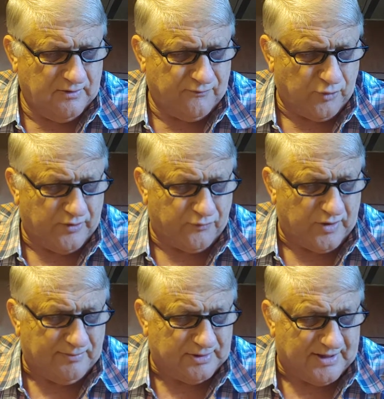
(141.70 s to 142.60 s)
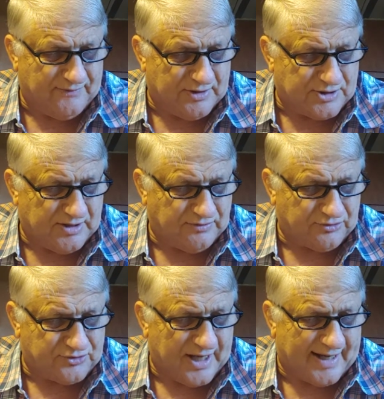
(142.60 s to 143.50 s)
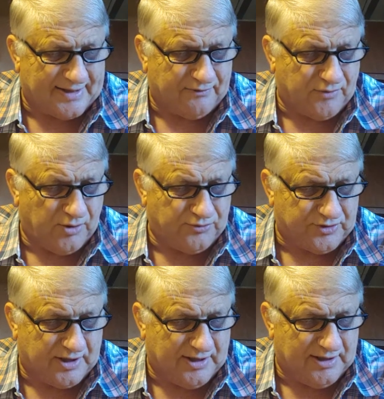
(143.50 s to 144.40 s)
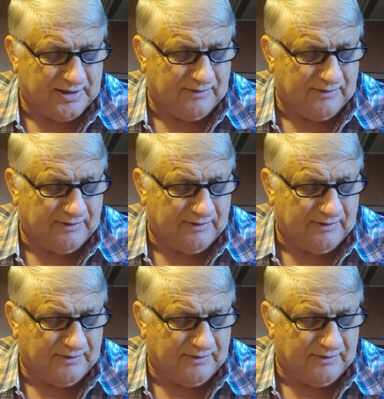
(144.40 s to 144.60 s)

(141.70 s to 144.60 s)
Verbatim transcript: For if we believe that Jesus died and rose again,